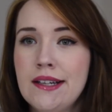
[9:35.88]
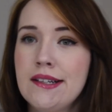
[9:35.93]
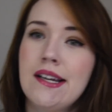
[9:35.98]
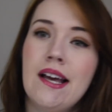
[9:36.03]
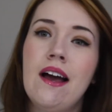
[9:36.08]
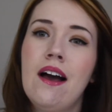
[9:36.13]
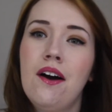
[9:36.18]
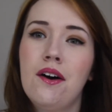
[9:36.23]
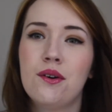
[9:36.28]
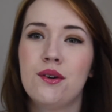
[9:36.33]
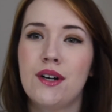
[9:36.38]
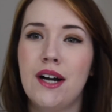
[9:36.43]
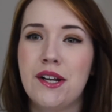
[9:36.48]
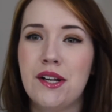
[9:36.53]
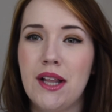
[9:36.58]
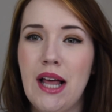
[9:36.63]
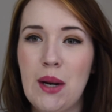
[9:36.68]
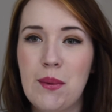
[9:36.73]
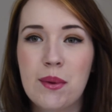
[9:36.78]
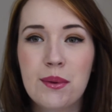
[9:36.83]
Now, I
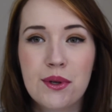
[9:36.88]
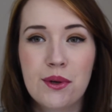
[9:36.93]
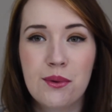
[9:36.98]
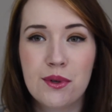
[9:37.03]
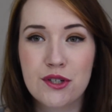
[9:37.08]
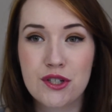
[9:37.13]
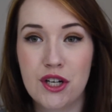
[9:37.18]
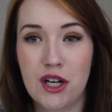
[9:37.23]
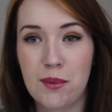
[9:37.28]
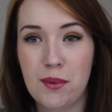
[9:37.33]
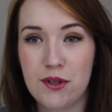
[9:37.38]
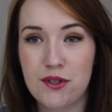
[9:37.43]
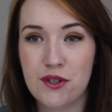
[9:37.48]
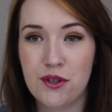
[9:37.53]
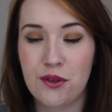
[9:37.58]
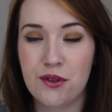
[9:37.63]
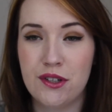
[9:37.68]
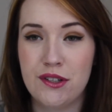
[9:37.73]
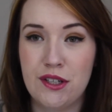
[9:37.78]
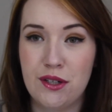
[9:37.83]
know a lot of people don't want to talk about
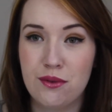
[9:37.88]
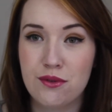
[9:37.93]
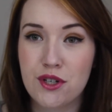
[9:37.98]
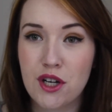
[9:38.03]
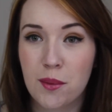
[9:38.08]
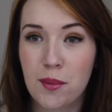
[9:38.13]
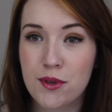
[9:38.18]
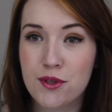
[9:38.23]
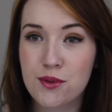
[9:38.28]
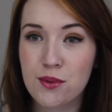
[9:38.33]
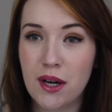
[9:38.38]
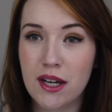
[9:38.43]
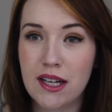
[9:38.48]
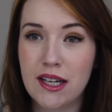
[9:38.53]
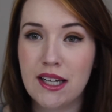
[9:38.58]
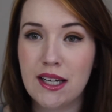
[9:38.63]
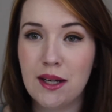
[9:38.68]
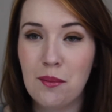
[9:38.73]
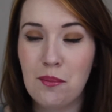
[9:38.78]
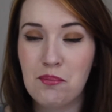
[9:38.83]
deodorant, they don't talk about
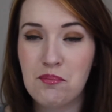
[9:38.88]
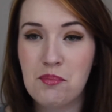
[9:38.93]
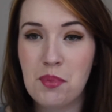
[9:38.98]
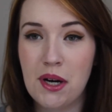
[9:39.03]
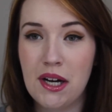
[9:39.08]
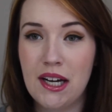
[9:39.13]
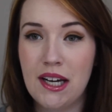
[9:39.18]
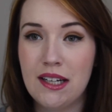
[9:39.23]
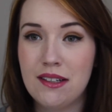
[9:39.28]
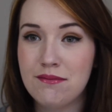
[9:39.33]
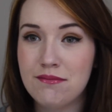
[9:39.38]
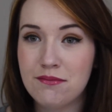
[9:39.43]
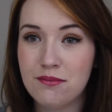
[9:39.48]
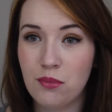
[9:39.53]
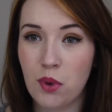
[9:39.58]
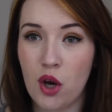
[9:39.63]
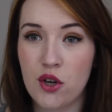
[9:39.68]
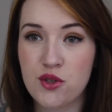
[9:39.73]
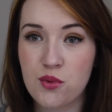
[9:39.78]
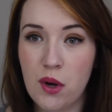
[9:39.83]
sweating, but
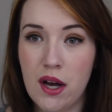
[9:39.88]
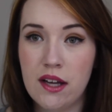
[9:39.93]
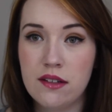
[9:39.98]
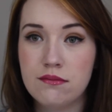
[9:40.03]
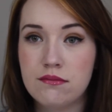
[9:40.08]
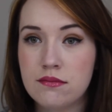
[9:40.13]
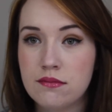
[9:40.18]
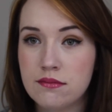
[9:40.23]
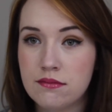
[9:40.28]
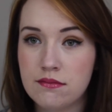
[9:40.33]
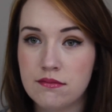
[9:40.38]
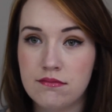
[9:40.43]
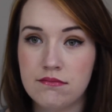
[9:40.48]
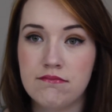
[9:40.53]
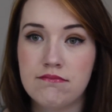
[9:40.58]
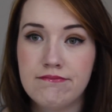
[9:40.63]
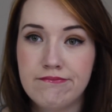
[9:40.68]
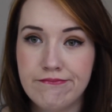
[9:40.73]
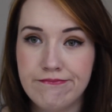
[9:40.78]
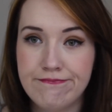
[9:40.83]
we all sweat.
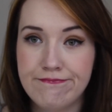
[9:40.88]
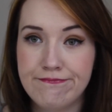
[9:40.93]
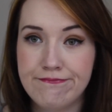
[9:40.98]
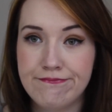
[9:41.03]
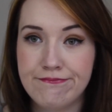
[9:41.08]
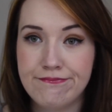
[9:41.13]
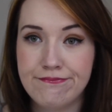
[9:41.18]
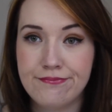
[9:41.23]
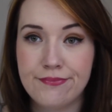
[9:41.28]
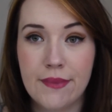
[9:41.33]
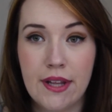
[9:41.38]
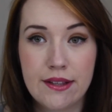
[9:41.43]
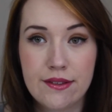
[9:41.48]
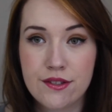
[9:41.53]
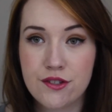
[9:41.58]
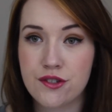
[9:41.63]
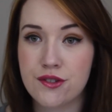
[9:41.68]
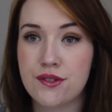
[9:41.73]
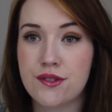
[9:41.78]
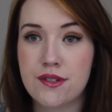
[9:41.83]

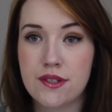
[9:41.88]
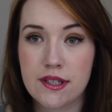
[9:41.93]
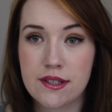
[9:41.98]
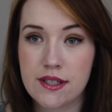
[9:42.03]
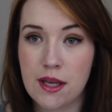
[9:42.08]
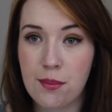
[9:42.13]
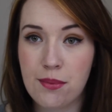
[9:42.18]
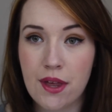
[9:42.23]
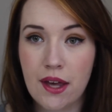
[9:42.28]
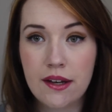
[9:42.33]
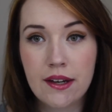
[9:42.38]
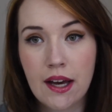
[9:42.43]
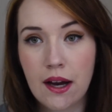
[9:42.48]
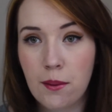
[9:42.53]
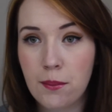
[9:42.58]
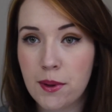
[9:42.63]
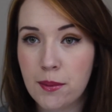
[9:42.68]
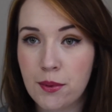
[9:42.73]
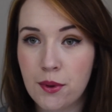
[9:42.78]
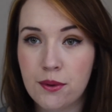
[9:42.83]
Let's just accept that
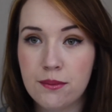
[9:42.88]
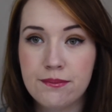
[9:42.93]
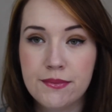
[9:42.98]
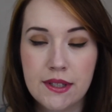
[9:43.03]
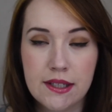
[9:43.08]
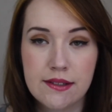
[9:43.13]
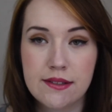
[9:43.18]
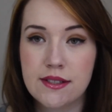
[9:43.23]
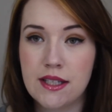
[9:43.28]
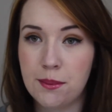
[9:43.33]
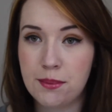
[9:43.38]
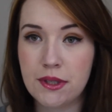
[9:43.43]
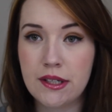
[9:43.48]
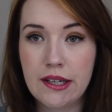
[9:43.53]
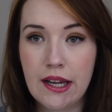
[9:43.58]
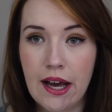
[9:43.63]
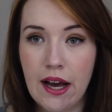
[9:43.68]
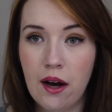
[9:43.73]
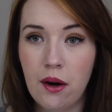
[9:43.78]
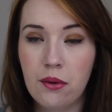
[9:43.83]
now, people. Accept
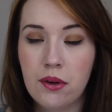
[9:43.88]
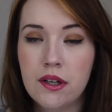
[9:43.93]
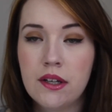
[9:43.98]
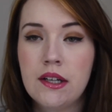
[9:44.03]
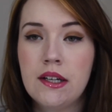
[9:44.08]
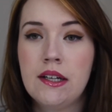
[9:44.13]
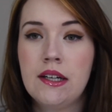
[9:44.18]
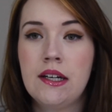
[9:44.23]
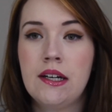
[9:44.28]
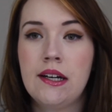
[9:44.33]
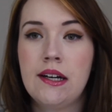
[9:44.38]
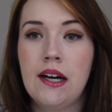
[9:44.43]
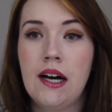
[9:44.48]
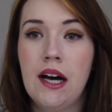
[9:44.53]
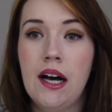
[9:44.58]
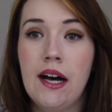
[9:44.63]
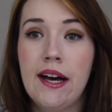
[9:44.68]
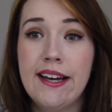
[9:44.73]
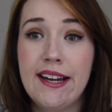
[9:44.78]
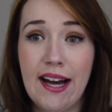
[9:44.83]
it now.
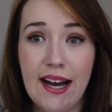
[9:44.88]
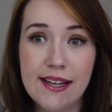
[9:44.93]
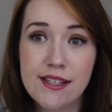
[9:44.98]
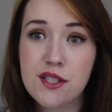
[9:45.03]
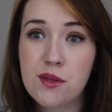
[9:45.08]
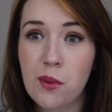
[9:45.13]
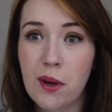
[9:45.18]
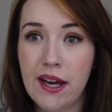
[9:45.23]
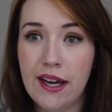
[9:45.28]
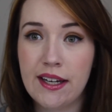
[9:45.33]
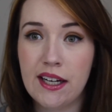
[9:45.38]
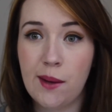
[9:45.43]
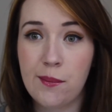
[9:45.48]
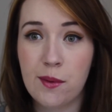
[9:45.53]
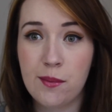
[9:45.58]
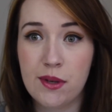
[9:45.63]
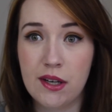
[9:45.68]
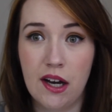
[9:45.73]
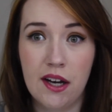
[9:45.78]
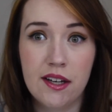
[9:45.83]
And I sweat, I'm
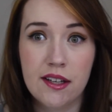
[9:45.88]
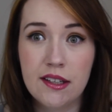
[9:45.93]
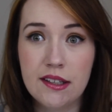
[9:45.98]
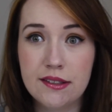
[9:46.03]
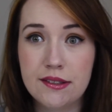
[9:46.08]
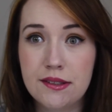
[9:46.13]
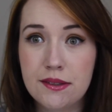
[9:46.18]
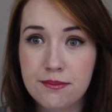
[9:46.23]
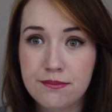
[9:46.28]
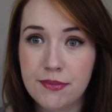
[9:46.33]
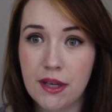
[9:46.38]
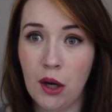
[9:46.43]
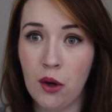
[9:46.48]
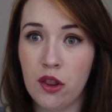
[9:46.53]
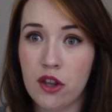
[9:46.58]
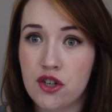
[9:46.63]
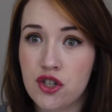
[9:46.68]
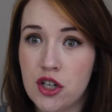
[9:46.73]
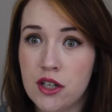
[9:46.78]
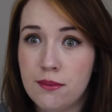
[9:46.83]
gonna be honest. I go
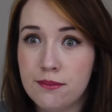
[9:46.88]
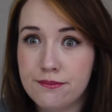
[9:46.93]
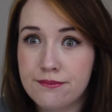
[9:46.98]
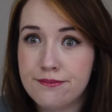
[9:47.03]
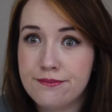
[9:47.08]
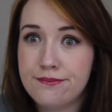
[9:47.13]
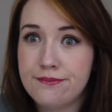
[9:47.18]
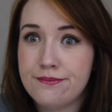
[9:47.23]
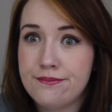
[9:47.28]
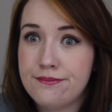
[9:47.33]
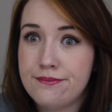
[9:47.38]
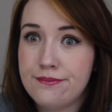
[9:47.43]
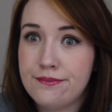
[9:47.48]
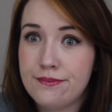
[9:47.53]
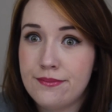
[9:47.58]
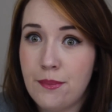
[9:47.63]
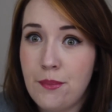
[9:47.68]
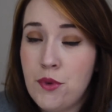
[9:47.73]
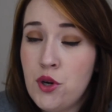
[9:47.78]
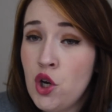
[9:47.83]
to the gym.
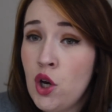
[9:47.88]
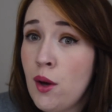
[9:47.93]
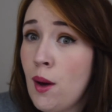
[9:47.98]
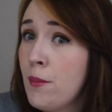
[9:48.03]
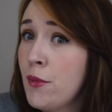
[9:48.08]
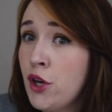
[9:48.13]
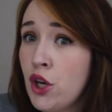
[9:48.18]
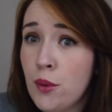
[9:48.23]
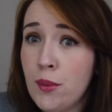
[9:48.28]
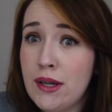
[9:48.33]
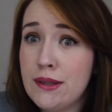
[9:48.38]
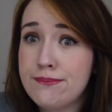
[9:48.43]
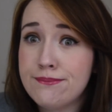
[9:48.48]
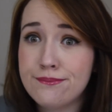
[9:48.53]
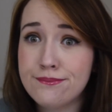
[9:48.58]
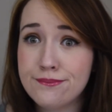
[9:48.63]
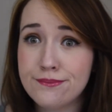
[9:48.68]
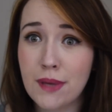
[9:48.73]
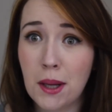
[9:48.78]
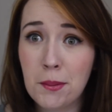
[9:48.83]
I'm
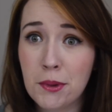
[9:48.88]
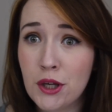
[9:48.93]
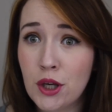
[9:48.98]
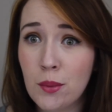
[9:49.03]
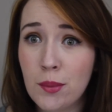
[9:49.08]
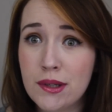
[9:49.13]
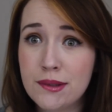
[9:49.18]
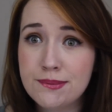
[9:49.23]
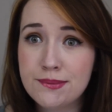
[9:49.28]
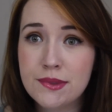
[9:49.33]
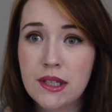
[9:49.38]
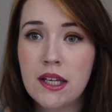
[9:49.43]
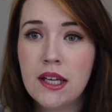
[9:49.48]
a human.